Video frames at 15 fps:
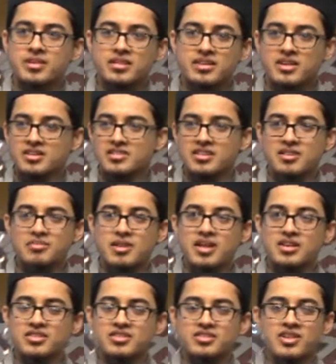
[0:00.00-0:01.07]
That does not
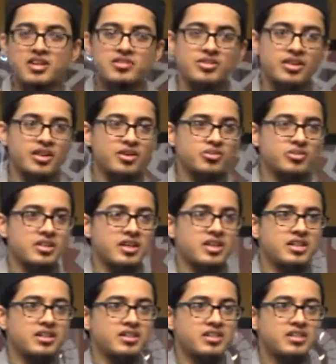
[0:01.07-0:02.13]
matter in the sight of Allah
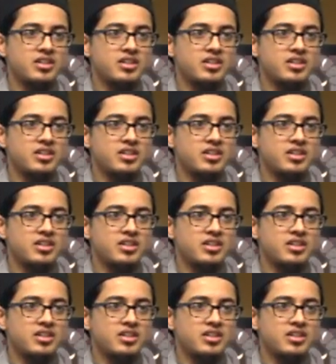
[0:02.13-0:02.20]
Ta'ala.